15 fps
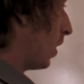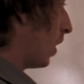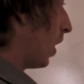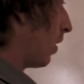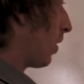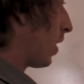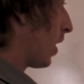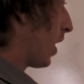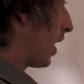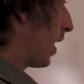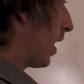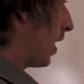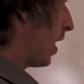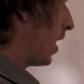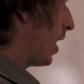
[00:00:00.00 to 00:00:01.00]

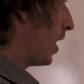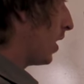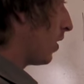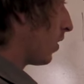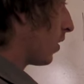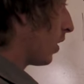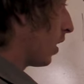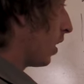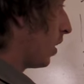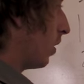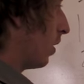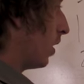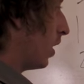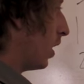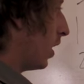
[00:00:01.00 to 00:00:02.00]
Okay, so
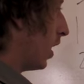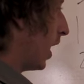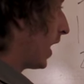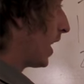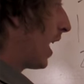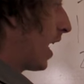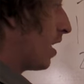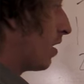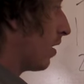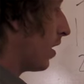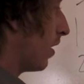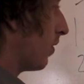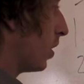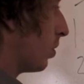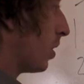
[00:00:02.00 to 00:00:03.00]
again,
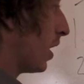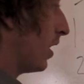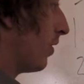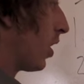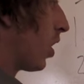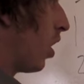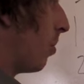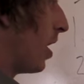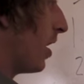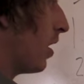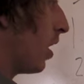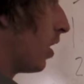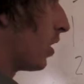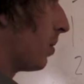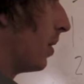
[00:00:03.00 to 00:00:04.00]
if you want to leave a comment,
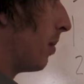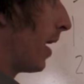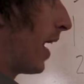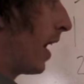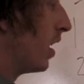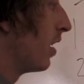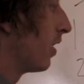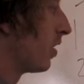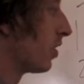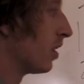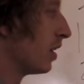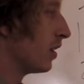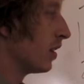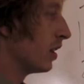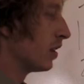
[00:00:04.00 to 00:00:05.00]
ask me about any of the
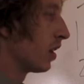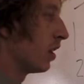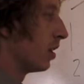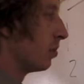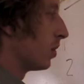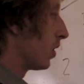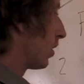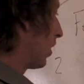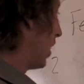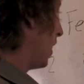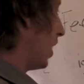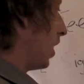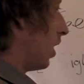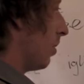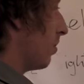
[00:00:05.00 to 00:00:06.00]
sciencey terms
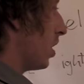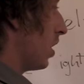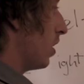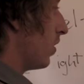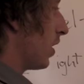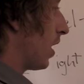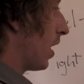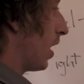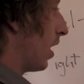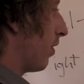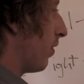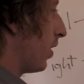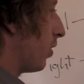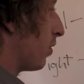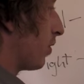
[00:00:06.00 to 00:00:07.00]
I'm using here,
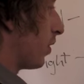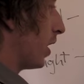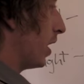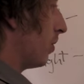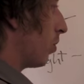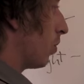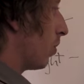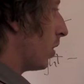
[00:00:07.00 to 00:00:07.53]
feel free.